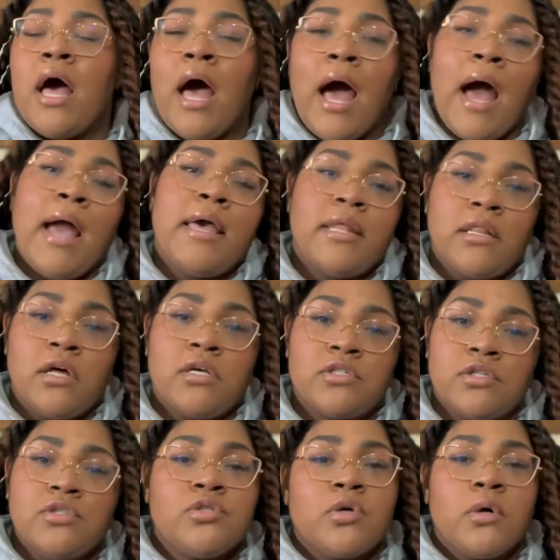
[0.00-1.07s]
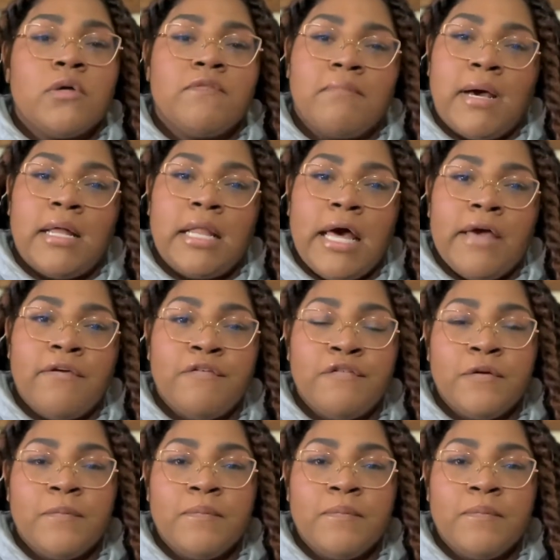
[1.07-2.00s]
I had lost control of my life.